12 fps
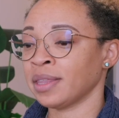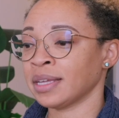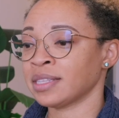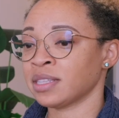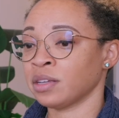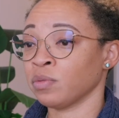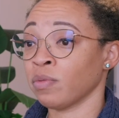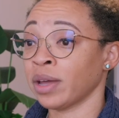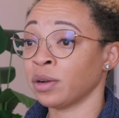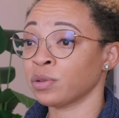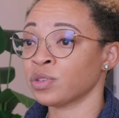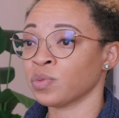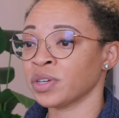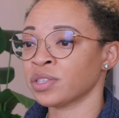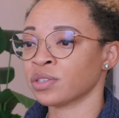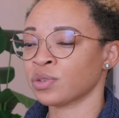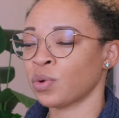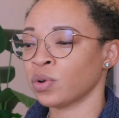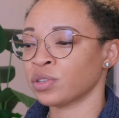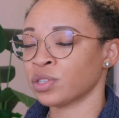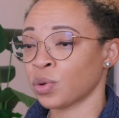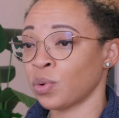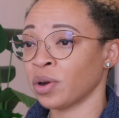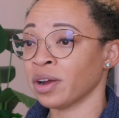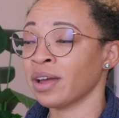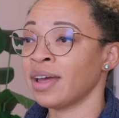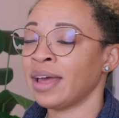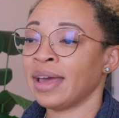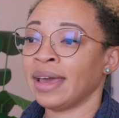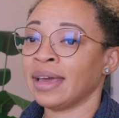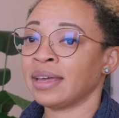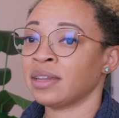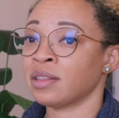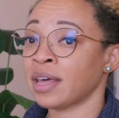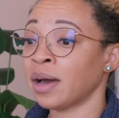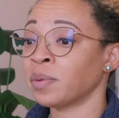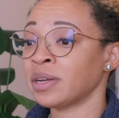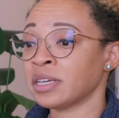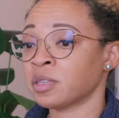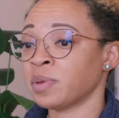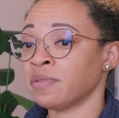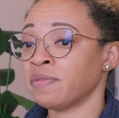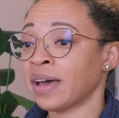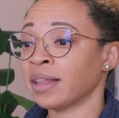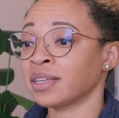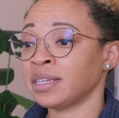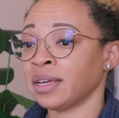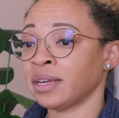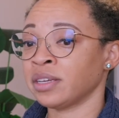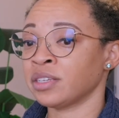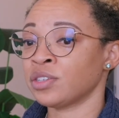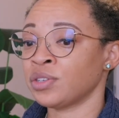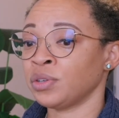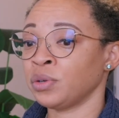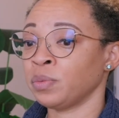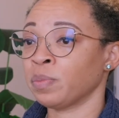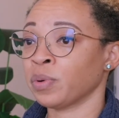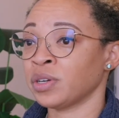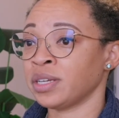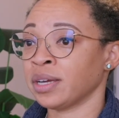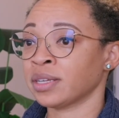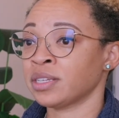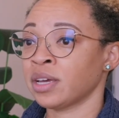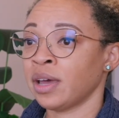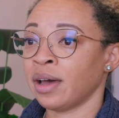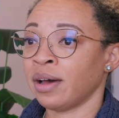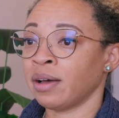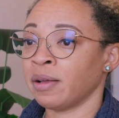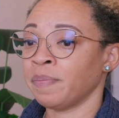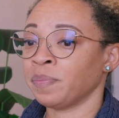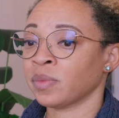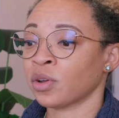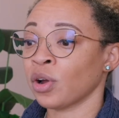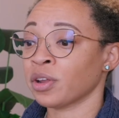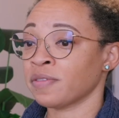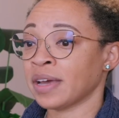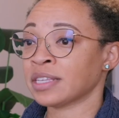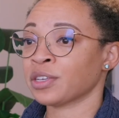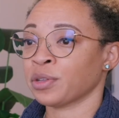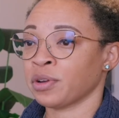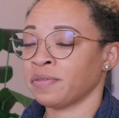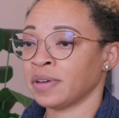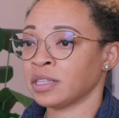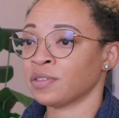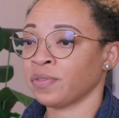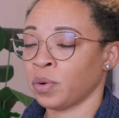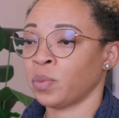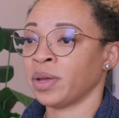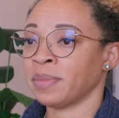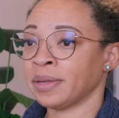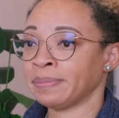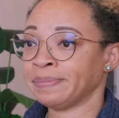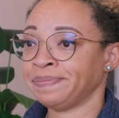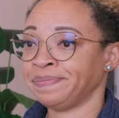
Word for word: That's the Reynolds risk score. And that one has been validated to predict um, cardiovascular events for women.